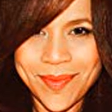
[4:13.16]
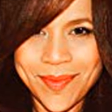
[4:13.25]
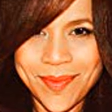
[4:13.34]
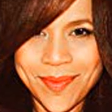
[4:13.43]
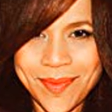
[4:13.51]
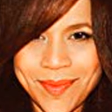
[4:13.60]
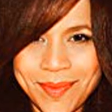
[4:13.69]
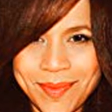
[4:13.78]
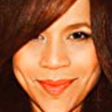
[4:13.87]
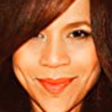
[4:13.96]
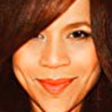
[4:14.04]
He
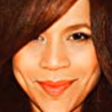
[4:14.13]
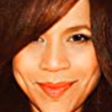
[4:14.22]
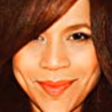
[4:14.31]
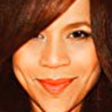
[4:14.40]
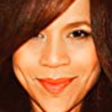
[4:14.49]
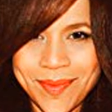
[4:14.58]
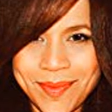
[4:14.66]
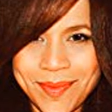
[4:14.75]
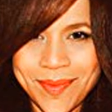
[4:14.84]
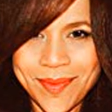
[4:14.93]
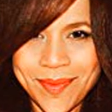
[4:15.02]
returned the gesture,
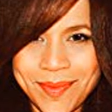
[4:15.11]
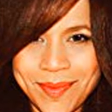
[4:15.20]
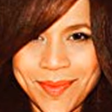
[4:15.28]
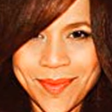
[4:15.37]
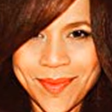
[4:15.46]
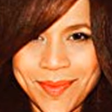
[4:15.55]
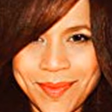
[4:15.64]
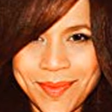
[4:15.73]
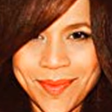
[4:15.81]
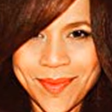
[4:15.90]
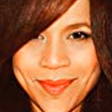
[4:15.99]
very
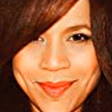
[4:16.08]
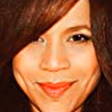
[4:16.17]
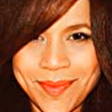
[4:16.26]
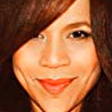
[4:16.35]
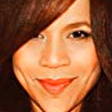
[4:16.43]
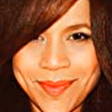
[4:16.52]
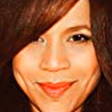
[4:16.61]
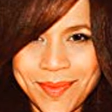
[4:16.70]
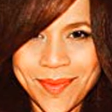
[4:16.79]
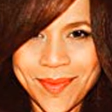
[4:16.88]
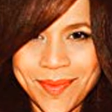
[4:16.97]
delicately, I might add,
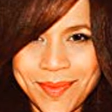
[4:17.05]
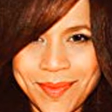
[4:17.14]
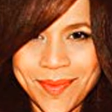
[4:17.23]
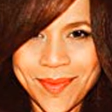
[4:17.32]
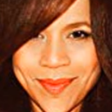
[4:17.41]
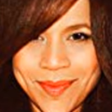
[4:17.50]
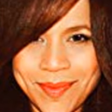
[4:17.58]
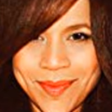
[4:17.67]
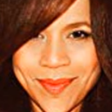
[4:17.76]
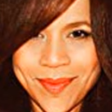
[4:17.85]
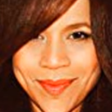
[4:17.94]
and
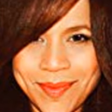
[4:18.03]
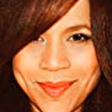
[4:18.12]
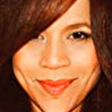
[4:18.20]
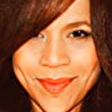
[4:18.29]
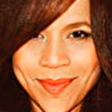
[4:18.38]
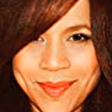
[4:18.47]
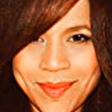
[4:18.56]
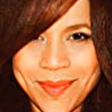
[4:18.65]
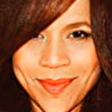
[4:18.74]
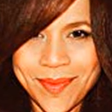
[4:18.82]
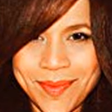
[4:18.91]
admitted that my
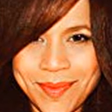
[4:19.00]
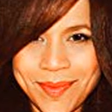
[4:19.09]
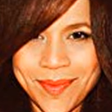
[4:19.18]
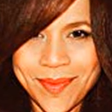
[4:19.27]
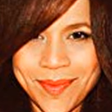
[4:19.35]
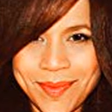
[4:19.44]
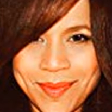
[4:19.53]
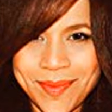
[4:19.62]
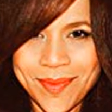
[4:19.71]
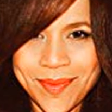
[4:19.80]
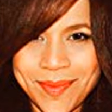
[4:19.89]
mother was in
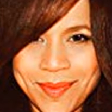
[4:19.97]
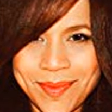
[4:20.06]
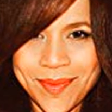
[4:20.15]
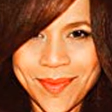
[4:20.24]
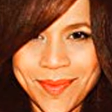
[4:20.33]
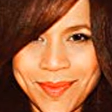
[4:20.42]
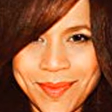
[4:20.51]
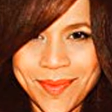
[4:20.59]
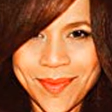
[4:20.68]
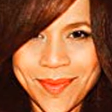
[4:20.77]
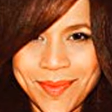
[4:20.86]
fact mentally
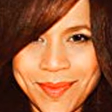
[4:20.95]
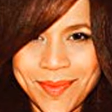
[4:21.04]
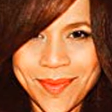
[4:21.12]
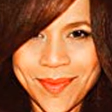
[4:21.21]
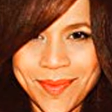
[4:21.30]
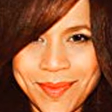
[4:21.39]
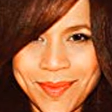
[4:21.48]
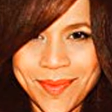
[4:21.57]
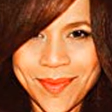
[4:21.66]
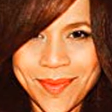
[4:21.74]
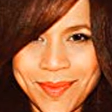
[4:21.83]
ill,
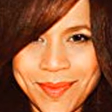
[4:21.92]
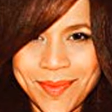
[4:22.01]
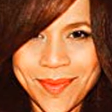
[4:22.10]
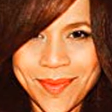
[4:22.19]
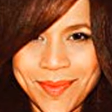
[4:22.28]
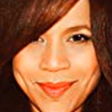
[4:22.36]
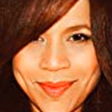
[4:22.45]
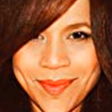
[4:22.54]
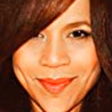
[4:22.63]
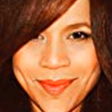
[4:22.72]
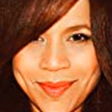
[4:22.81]
asking me how I
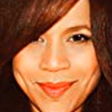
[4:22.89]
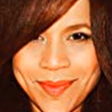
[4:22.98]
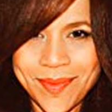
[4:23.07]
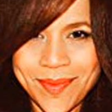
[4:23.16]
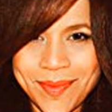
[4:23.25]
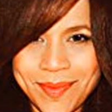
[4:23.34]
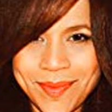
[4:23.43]
felt about it.